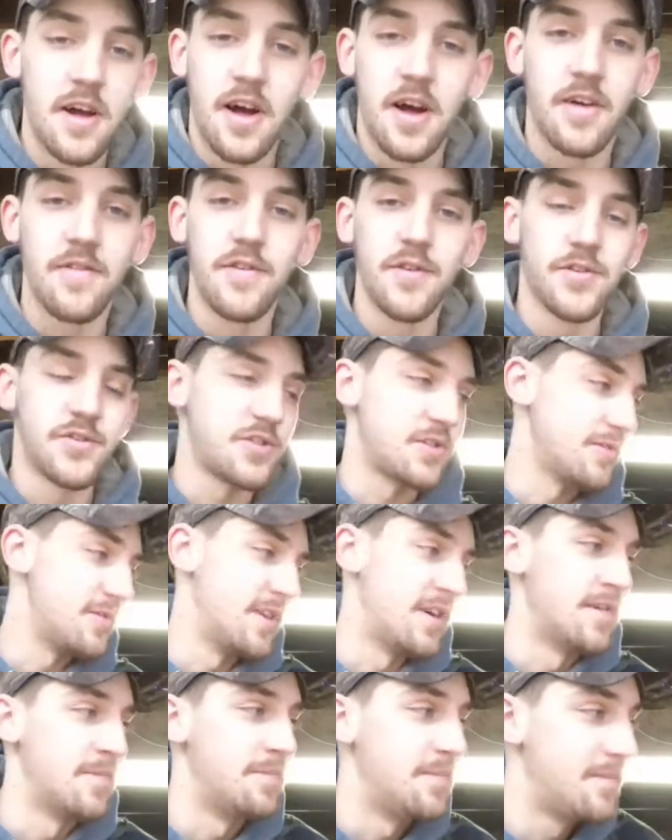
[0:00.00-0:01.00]
I feel so
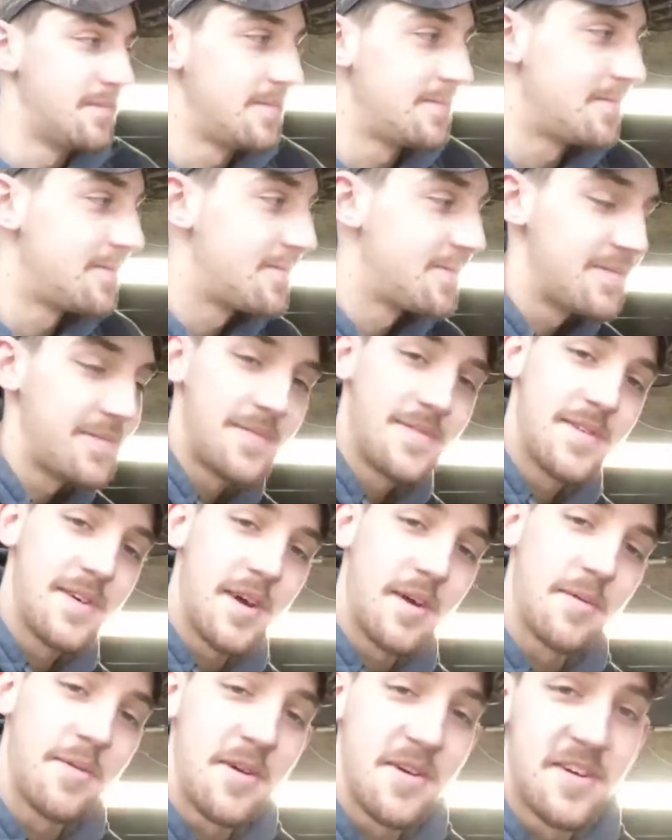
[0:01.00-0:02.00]
dumb.
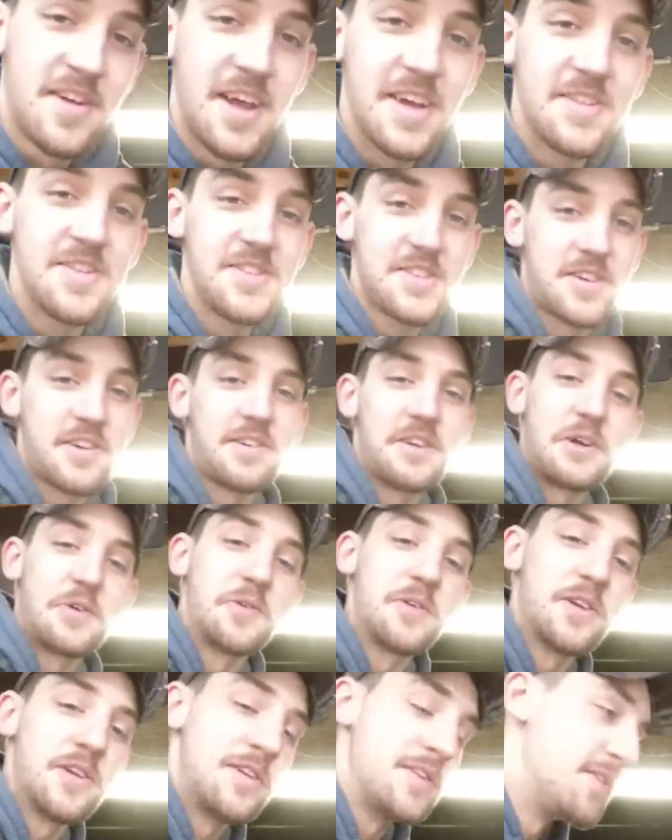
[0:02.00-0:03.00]
At least I
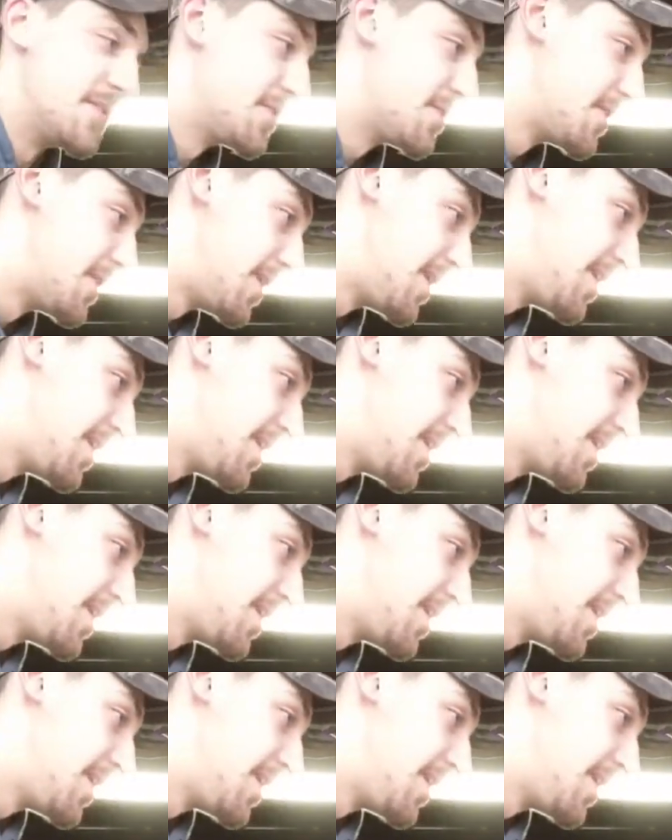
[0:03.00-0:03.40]
recorded it though.